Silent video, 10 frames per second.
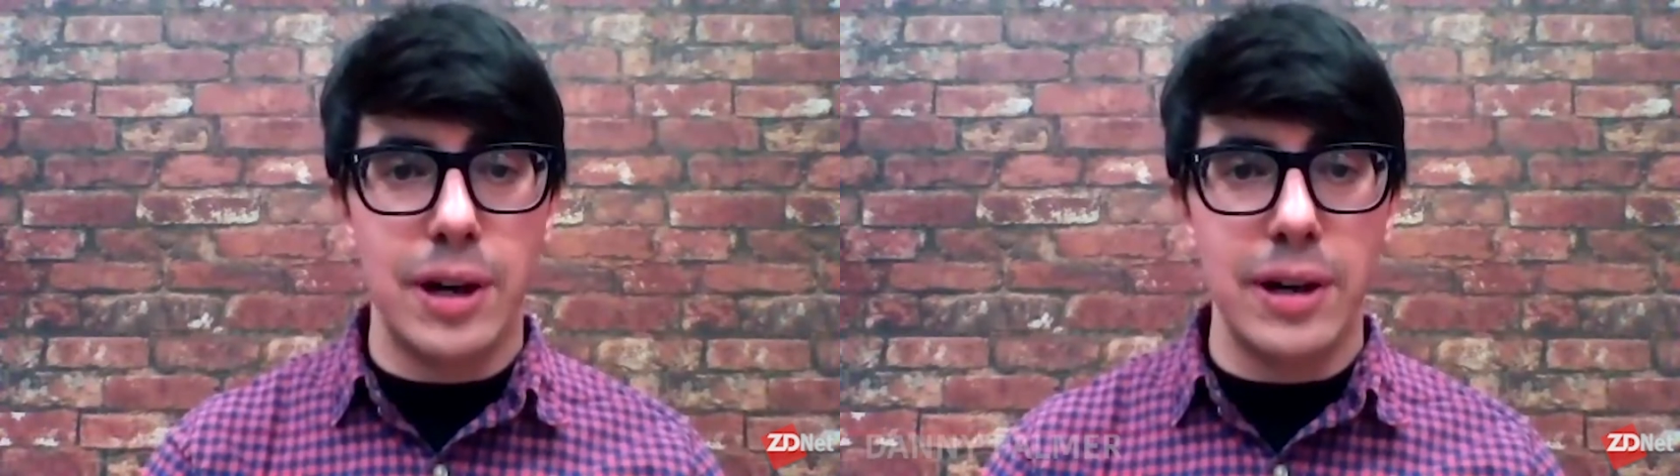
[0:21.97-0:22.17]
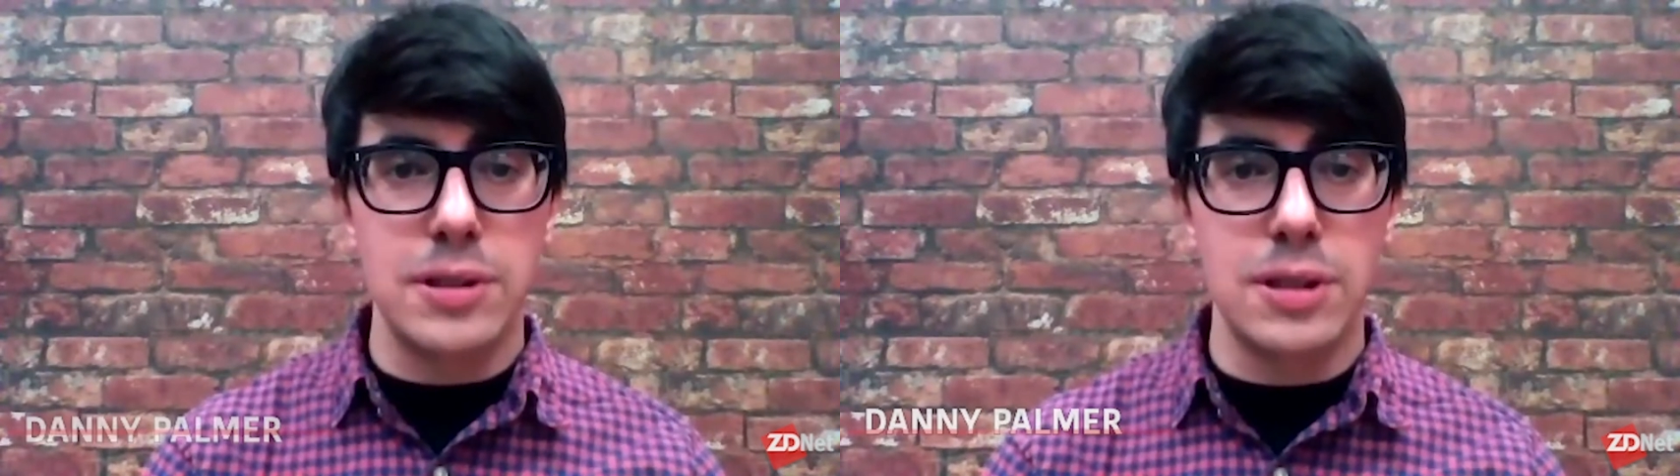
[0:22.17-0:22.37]

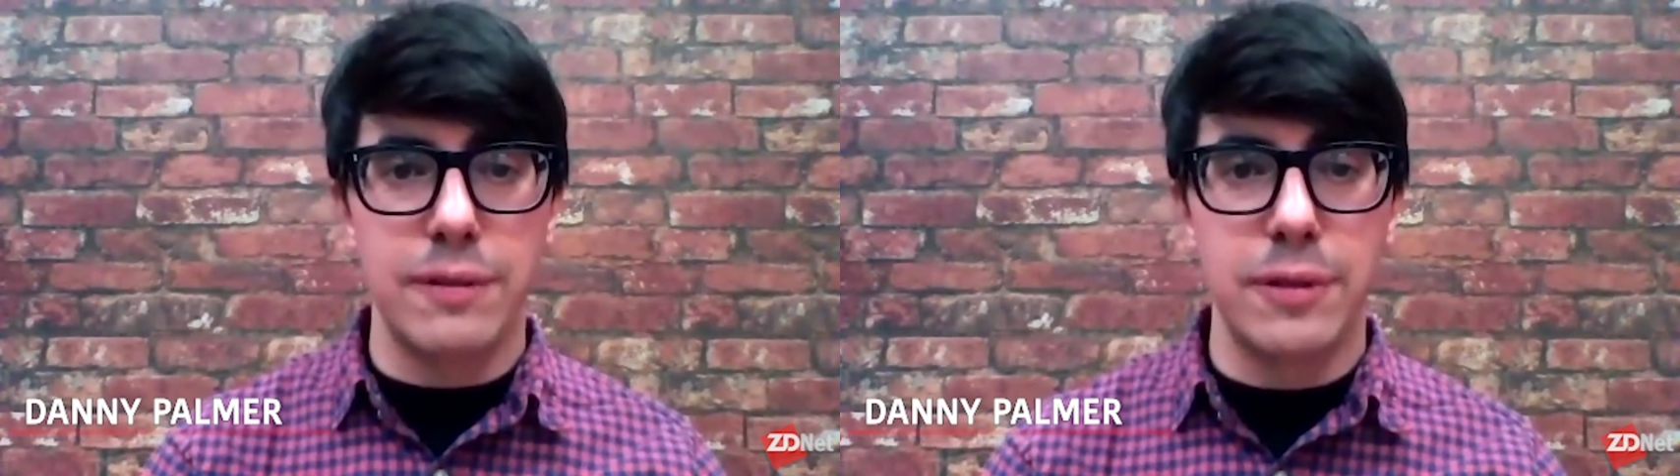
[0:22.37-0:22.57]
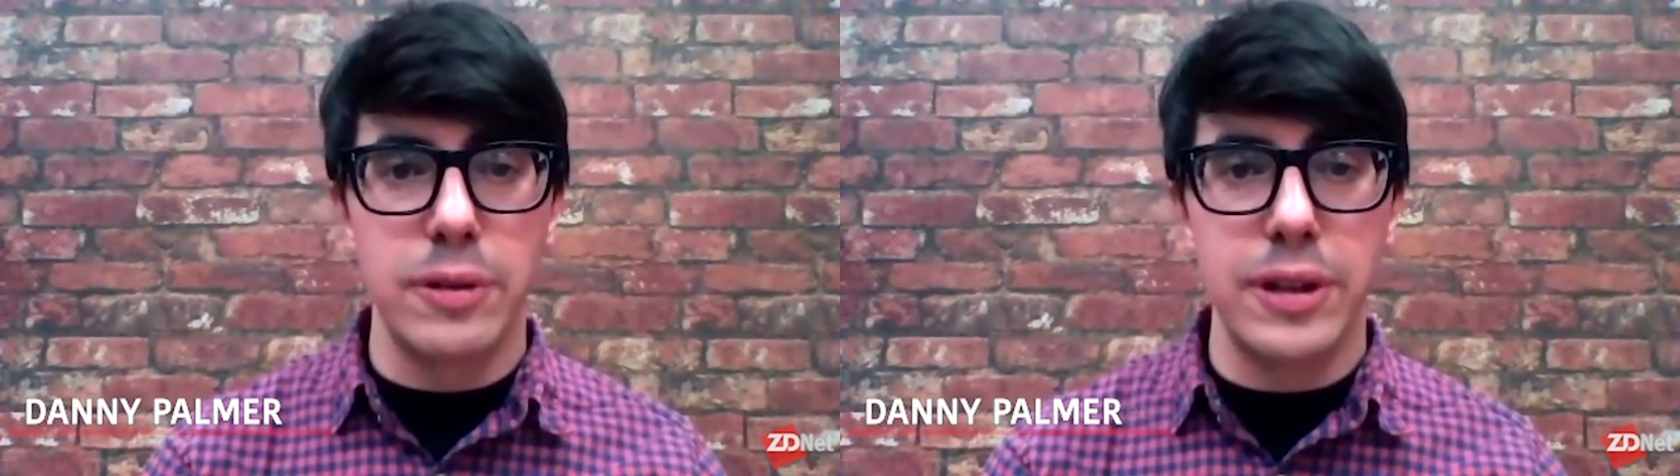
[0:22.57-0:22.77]

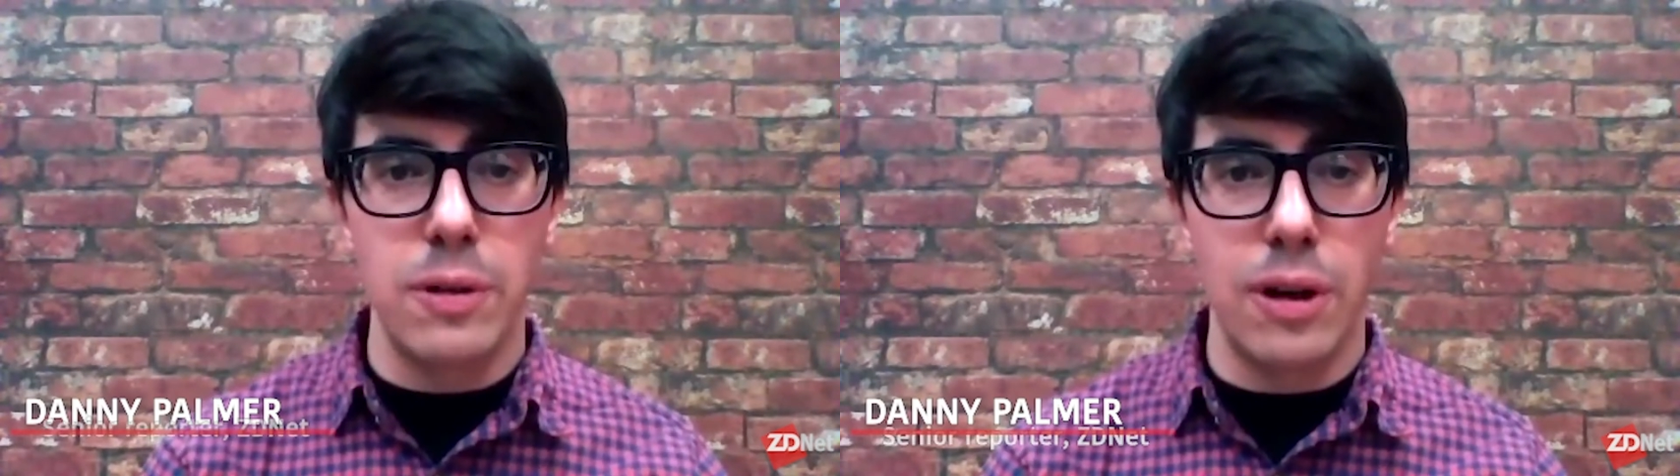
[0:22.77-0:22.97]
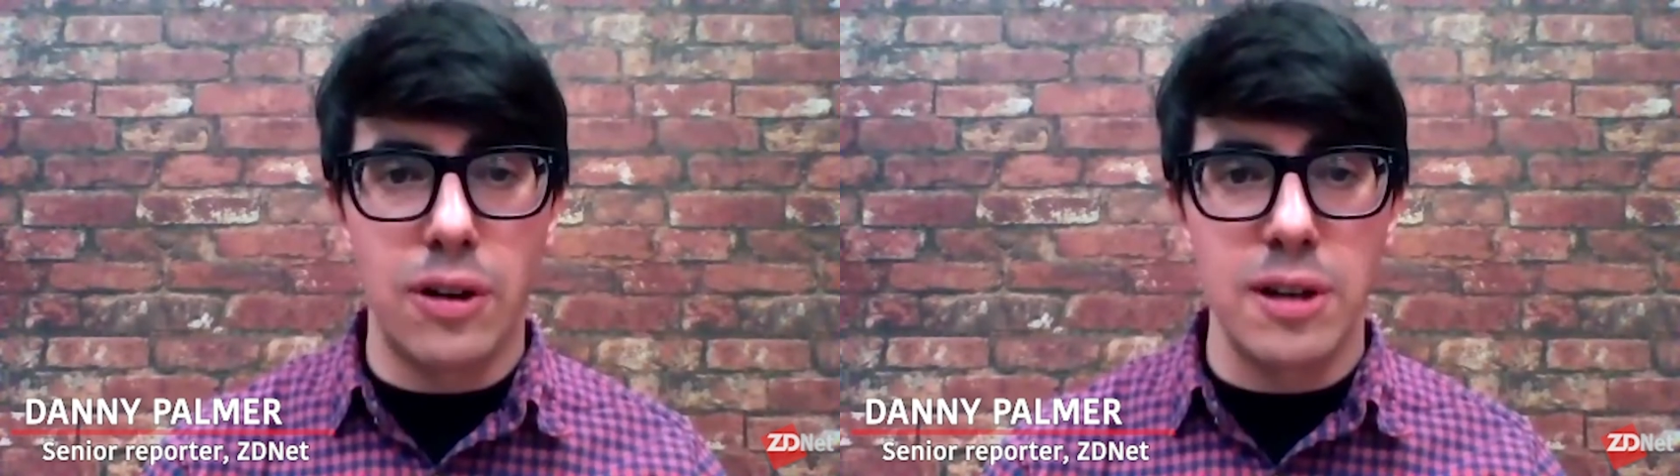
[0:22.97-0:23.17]
Microsoft will
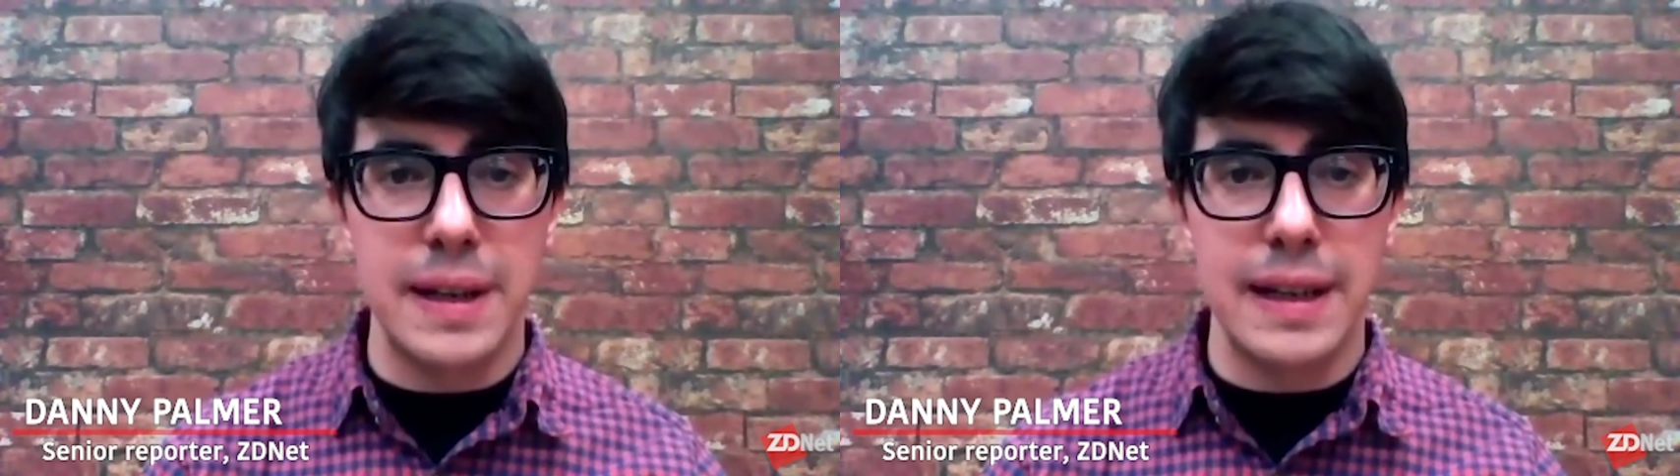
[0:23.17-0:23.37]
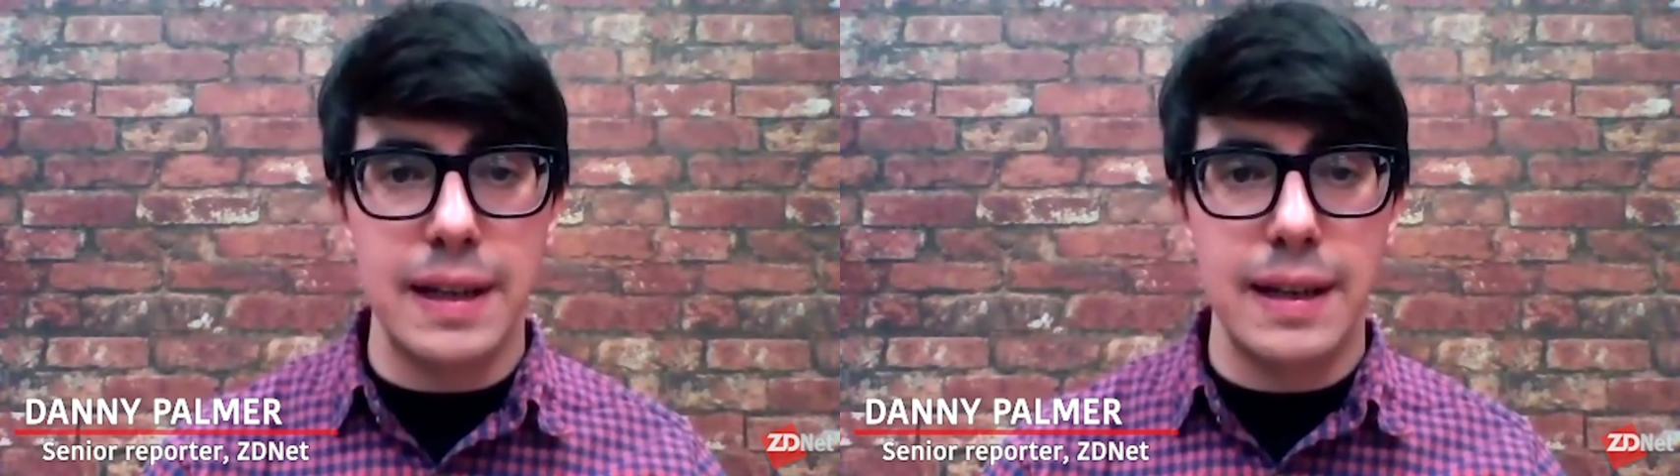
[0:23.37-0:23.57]
no longer
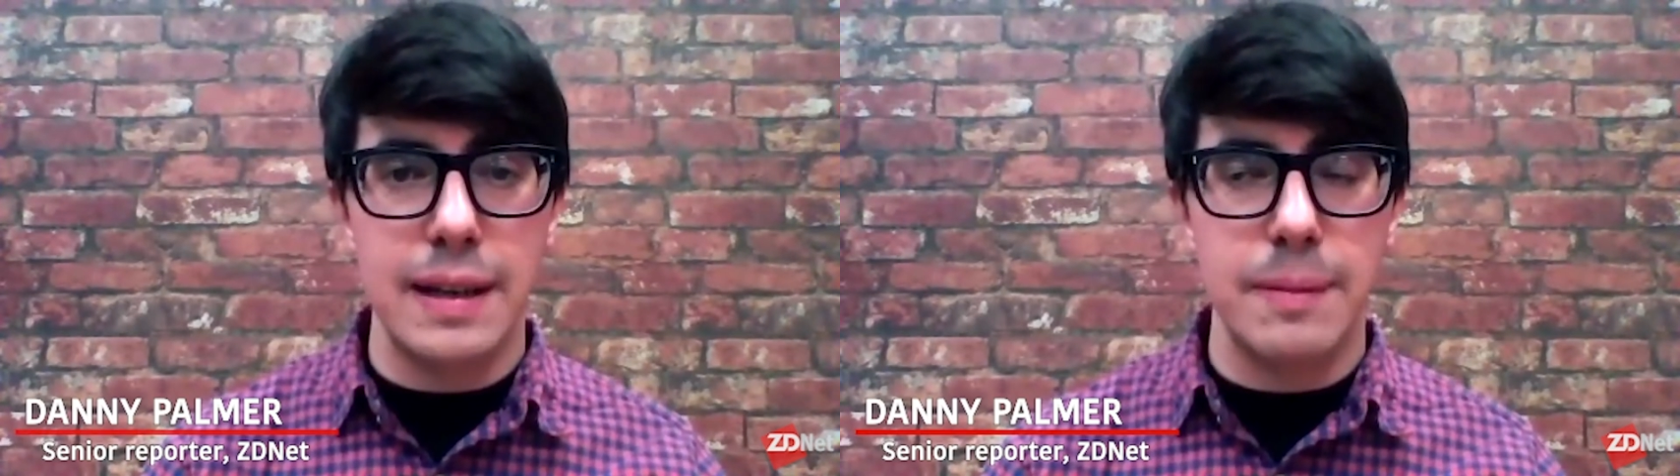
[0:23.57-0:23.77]
be